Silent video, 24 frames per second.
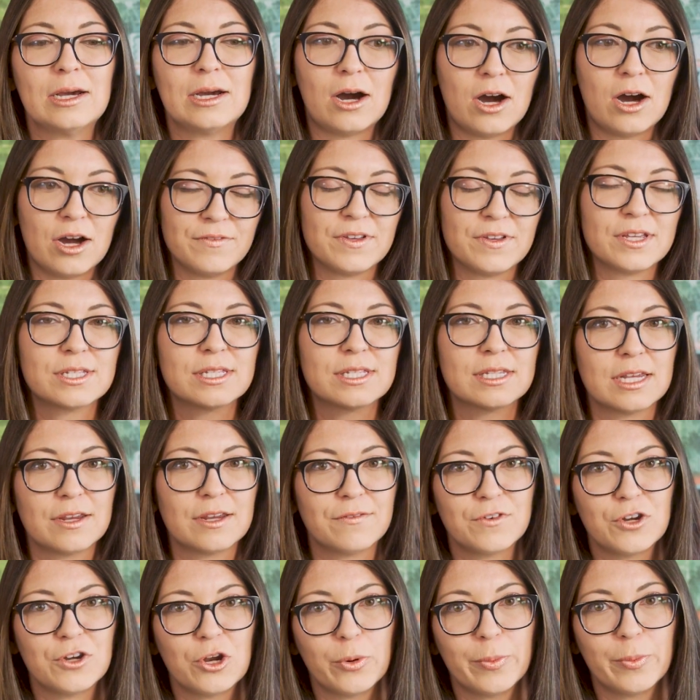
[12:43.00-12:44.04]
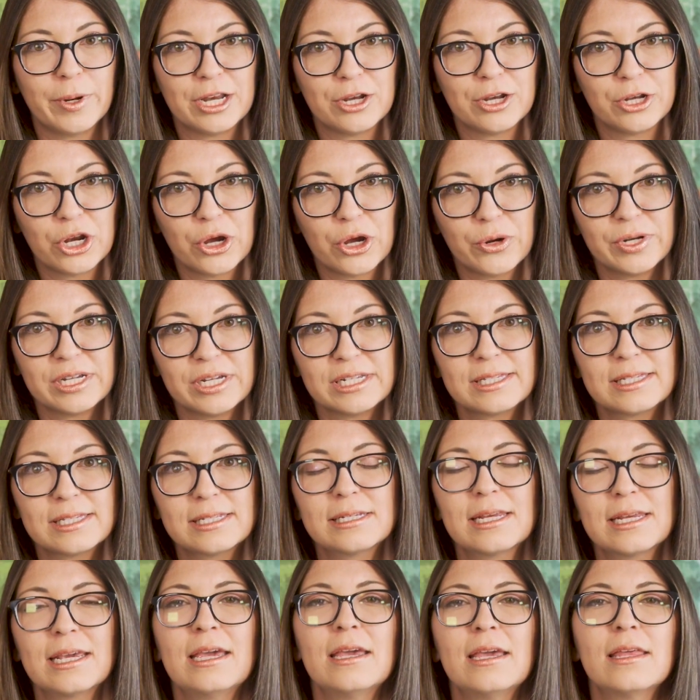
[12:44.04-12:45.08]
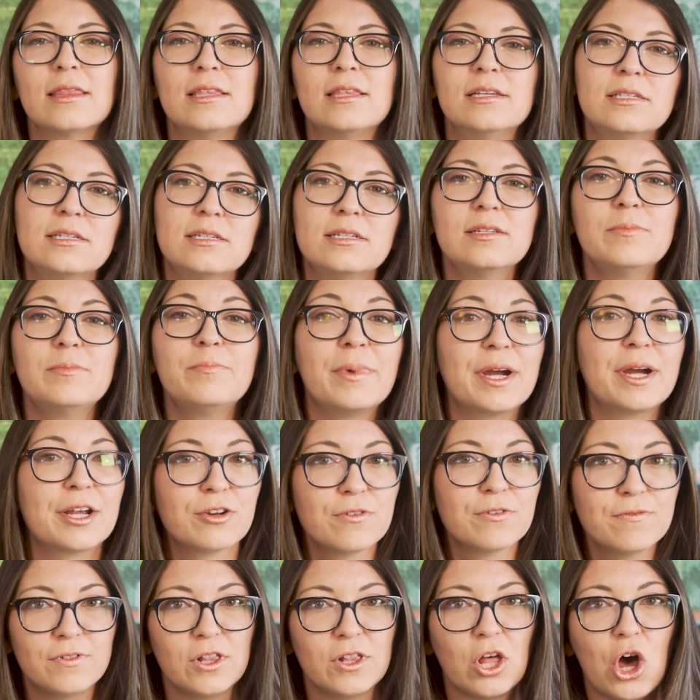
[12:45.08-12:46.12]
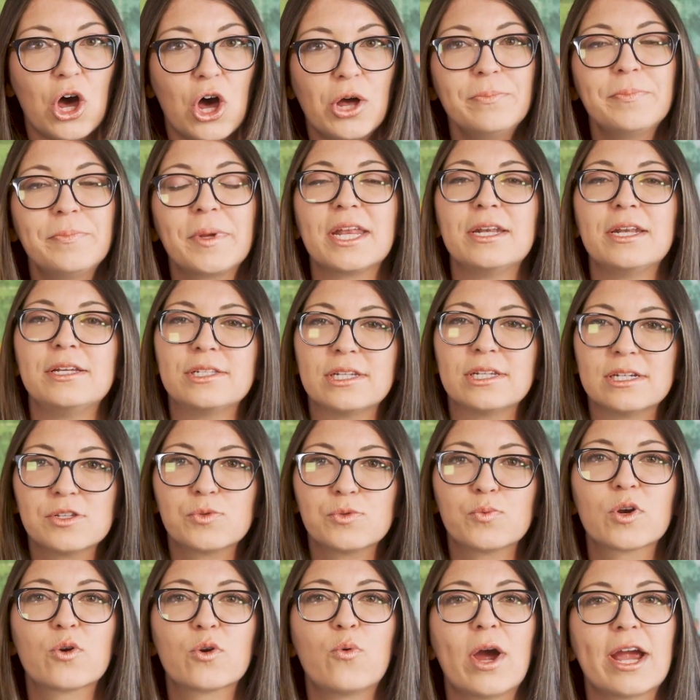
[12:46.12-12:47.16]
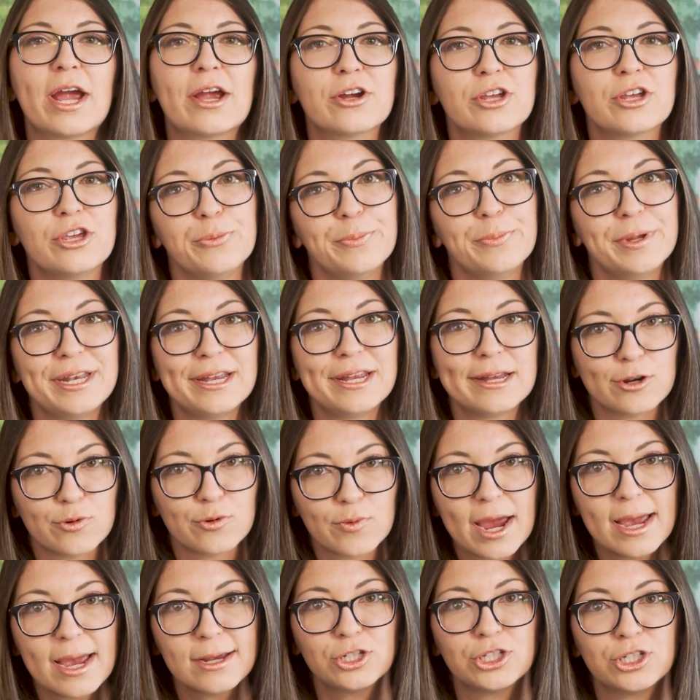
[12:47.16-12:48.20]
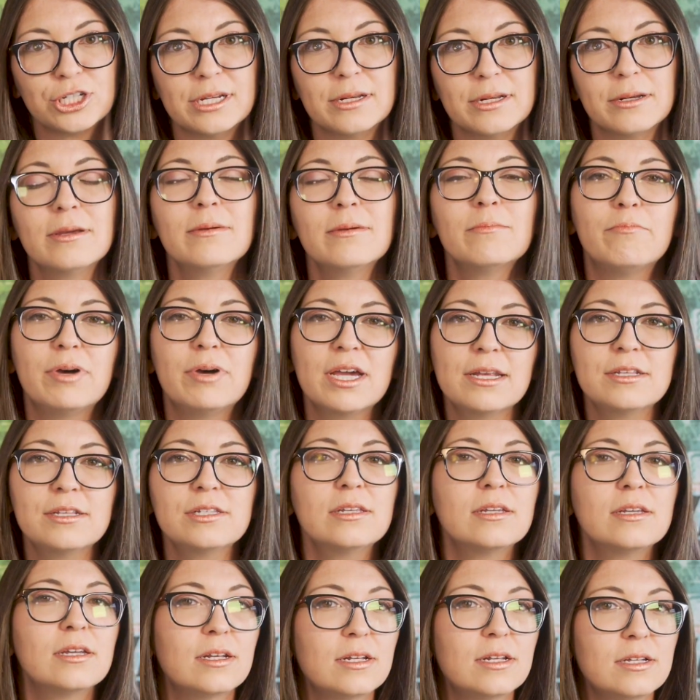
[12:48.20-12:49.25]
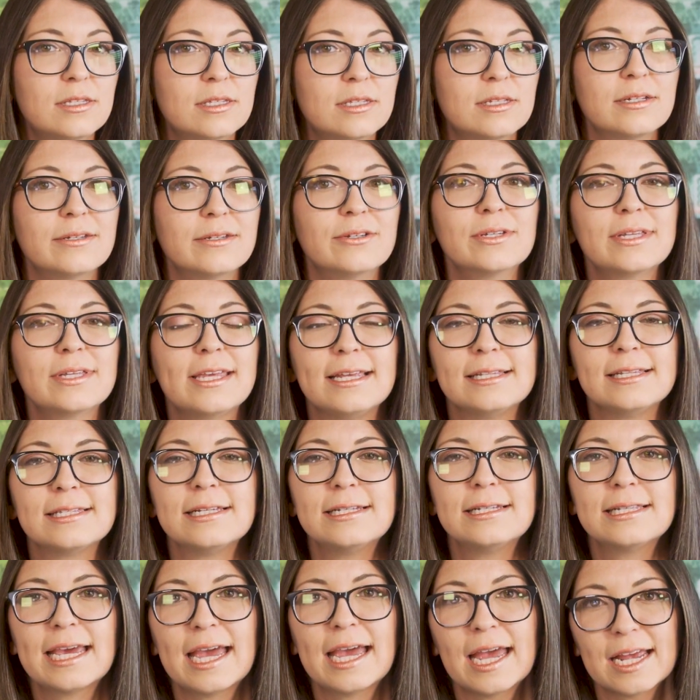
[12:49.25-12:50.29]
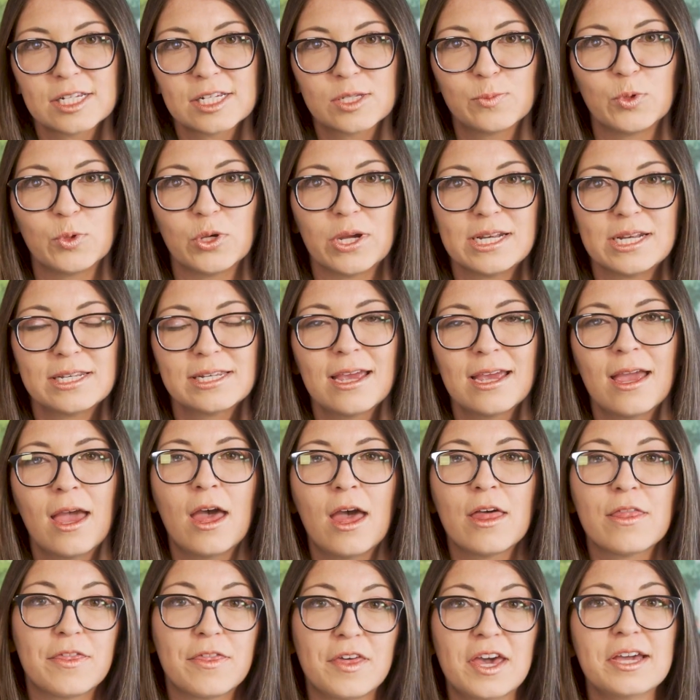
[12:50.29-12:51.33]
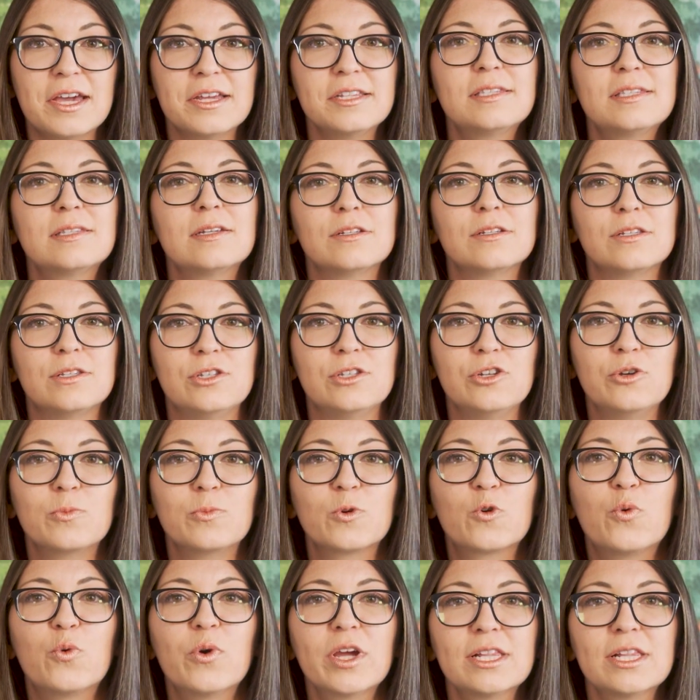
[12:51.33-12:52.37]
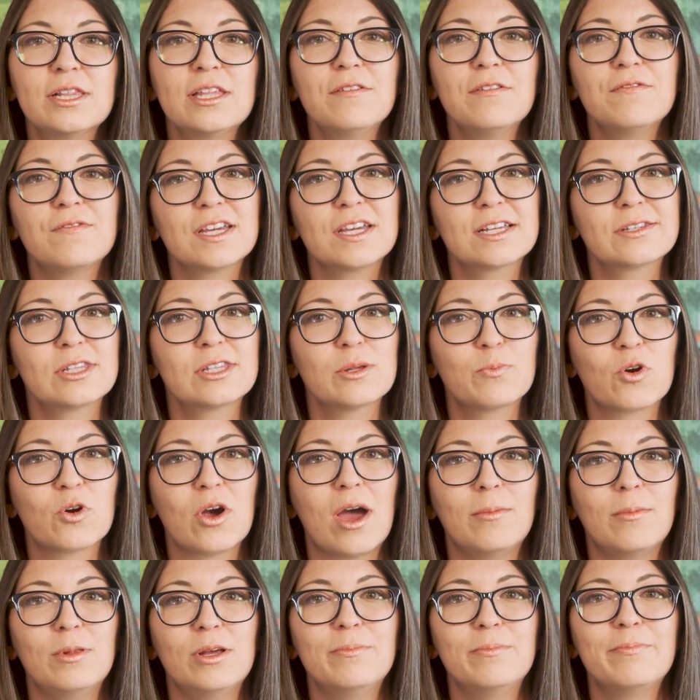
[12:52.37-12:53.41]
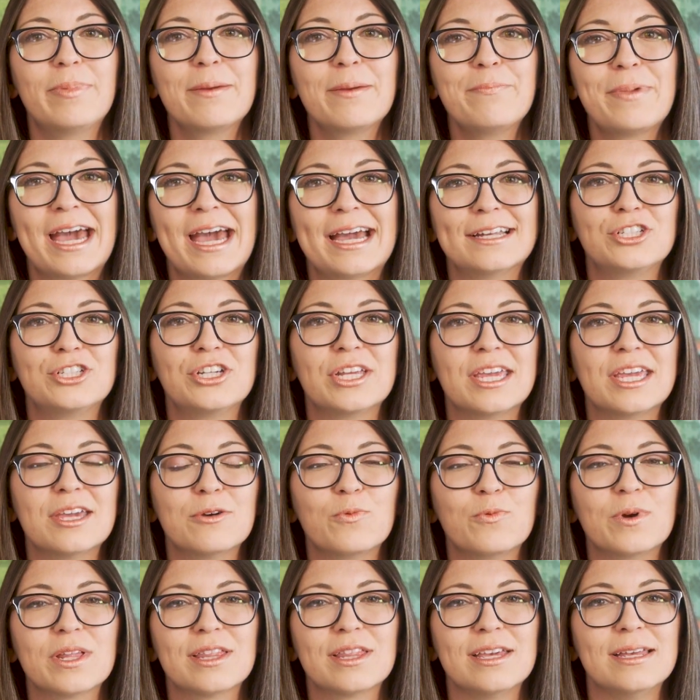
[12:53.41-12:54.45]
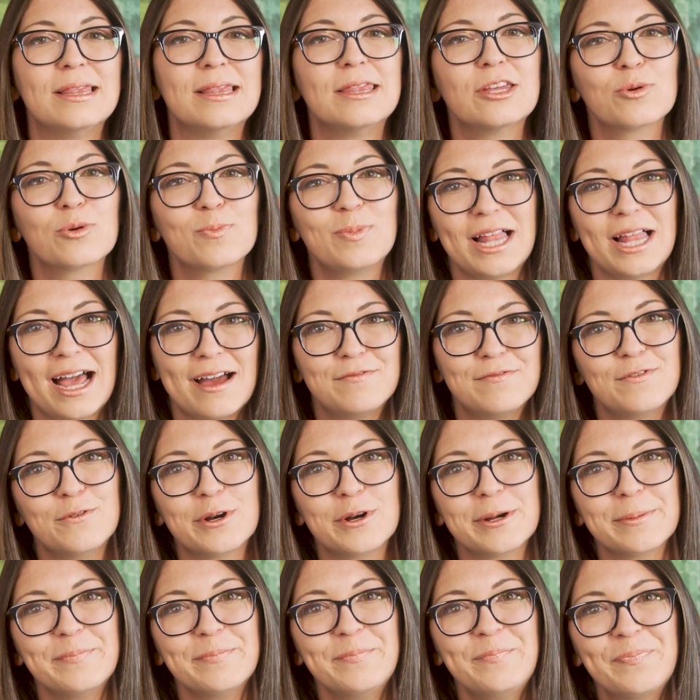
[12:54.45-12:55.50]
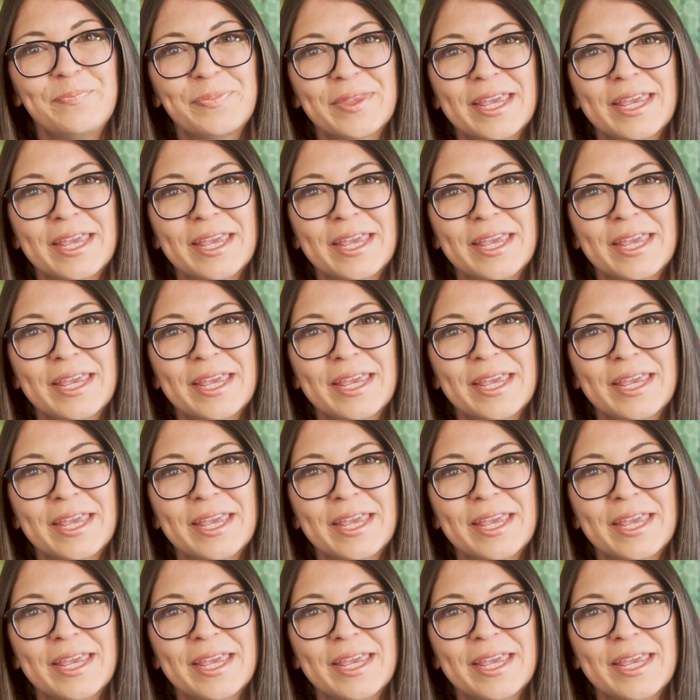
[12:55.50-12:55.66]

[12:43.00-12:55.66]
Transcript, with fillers: obviously if nobody noticed. This is a minor flaw, and it does require human interaction, but it is still easy to exploit. Thus, Zoom quickly fixed the problem by patching it within their platform.